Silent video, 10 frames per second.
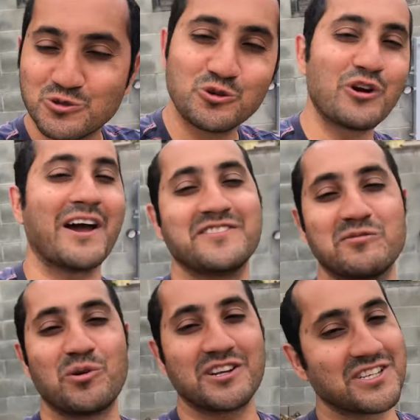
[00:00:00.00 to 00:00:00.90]
new
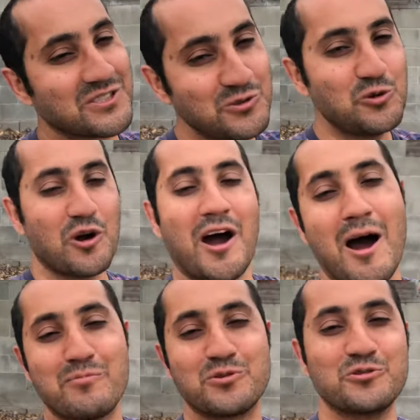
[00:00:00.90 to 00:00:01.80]
grafting projects, new
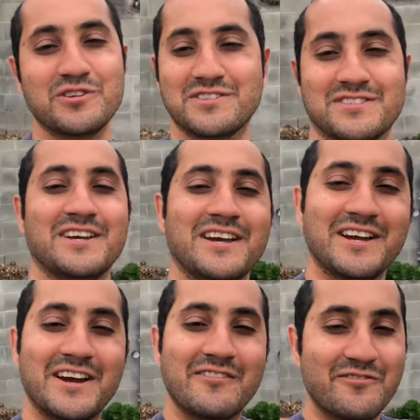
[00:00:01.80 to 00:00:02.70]
opportunities
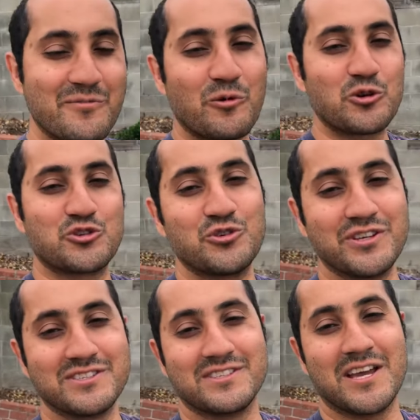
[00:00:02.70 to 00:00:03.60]
for more
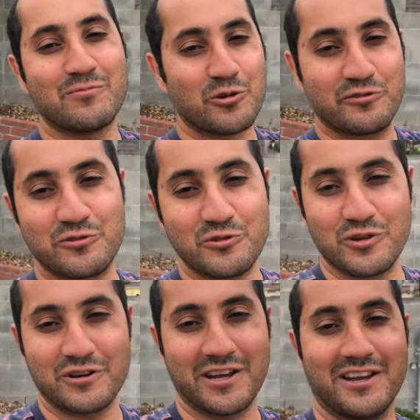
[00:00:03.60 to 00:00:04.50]
trees and more
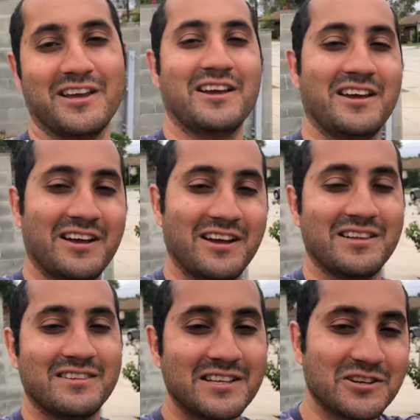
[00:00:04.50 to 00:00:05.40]
fruit. Okay,
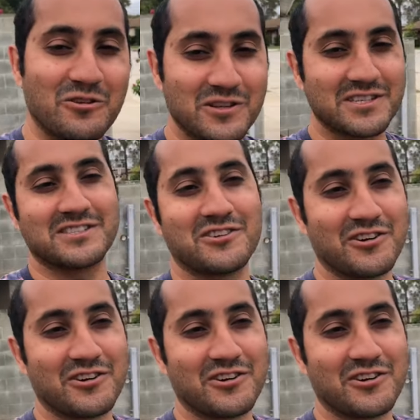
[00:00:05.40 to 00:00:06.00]
let's go. Let's get